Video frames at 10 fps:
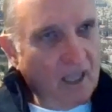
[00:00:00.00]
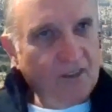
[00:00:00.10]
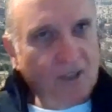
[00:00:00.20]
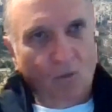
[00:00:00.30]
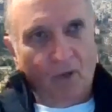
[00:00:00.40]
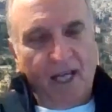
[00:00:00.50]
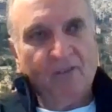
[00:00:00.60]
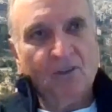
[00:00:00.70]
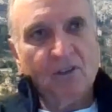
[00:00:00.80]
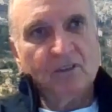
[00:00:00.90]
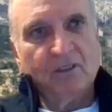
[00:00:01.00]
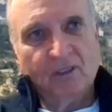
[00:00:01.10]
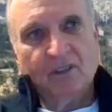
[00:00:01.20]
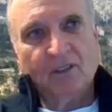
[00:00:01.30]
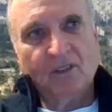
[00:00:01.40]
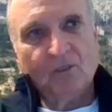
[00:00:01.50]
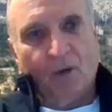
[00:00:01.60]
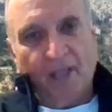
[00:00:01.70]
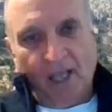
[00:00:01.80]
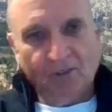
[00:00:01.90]
think whatever
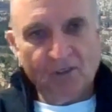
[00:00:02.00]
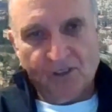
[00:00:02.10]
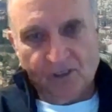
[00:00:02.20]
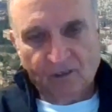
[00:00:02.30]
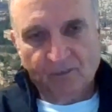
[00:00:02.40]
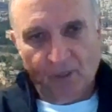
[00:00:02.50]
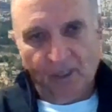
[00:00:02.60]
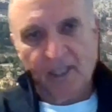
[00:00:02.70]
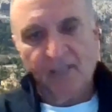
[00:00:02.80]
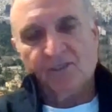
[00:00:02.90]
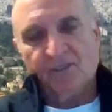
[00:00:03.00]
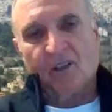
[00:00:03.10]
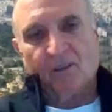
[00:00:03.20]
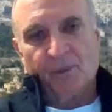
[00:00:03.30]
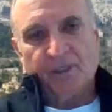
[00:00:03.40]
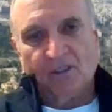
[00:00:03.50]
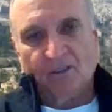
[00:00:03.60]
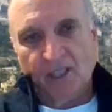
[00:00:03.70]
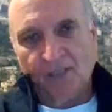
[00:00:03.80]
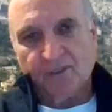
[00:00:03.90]
a student believes their
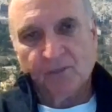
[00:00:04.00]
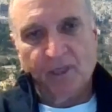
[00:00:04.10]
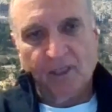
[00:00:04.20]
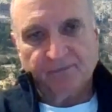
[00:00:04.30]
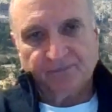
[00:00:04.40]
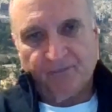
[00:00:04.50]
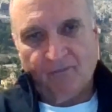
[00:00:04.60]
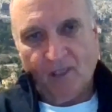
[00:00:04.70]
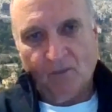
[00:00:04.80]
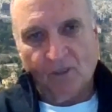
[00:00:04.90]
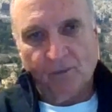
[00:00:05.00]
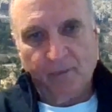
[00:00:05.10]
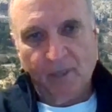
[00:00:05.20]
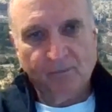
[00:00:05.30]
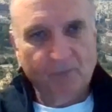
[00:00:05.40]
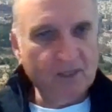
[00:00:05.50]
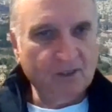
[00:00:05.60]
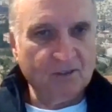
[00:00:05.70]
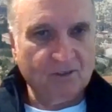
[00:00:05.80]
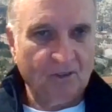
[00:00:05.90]
particular gift to be, whether it might be in
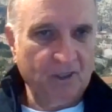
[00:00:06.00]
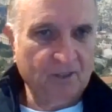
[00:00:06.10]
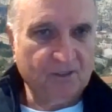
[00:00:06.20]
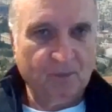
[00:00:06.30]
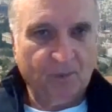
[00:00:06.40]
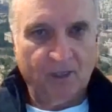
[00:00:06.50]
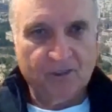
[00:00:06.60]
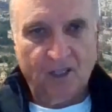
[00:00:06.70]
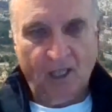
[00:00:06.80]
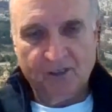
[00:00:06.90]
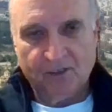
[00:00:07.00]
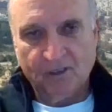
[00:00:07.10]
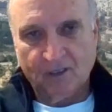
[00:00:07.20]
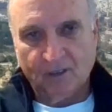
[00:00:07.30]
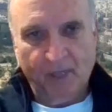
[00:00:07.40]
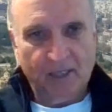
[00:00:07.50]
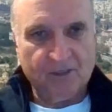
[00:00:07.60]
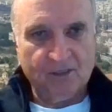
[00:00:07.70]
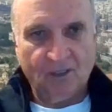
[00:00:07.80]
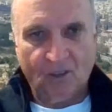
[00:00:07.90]
business or leadership or education or
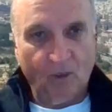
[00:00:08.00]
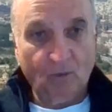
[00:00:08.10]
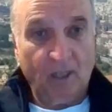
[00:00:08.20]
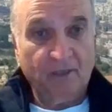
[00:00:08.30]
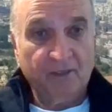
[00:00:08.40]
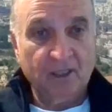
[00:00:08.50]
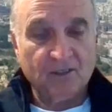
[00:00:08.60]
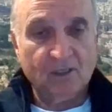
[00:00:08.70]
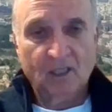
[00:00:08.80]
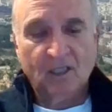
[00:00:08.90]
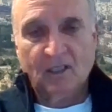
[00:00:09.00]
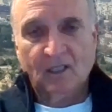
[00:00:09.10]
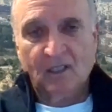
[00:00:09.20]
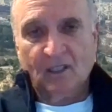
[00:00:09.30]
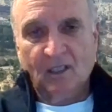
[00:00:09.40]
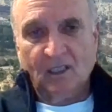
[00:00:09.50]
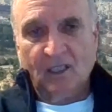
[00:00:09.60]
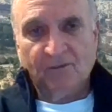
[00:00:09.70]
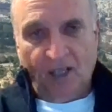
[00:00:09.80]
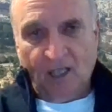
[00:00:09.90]
medicine or whatever it is,
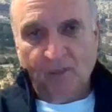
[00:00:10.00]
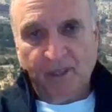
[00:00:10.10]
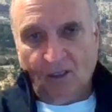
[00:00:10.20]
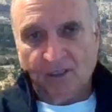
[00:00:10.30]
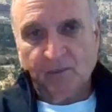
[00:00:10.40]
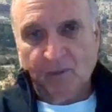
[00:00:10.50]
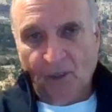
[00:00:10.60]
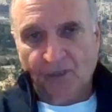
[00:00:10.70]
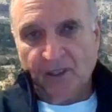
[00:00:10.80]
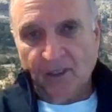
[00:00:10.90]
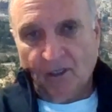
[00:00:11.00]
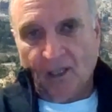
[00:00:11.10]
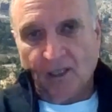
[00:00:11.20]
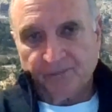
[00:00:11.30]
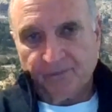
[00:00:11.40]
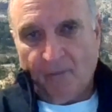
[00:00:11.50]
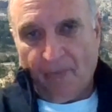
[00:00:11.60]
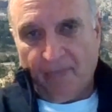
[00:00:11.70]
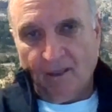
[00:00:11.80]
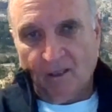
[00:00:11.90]
environment ought to be built into that.
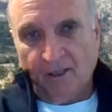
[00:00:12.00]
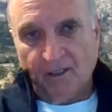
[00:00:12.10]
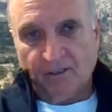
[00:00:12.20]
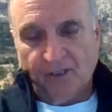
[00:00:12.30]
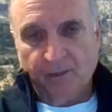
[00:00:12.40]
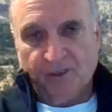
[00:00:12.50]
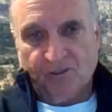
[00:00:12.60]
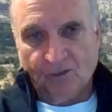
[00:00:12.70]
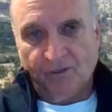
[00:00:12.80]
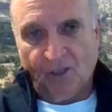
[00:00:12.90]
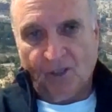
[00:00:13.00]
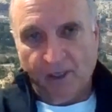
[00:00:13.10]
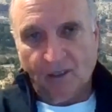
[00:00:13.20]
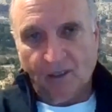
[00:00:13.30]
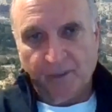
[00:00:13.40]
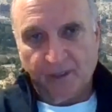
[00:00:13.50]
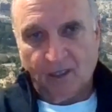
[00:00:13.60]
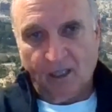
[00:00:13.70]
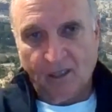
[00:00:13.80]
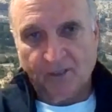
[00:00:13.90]
And I think the same is true of curriculum at a
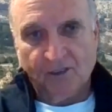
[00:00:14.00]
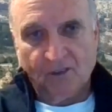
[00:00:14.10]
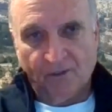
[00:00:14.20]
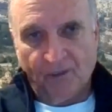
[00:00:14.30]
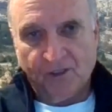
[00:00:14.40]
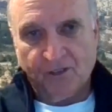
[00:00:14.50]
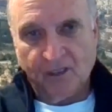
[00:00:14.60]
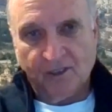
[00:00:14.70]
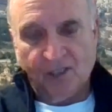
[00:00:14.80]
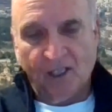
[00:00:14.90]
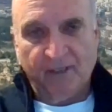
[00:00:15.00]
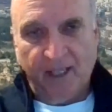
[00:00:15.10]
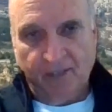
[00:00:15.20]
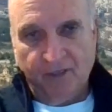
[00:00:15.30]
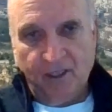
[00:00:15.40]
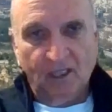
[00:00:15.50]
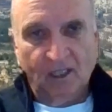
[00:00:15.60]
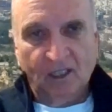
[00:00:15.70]
college or university. Instead of having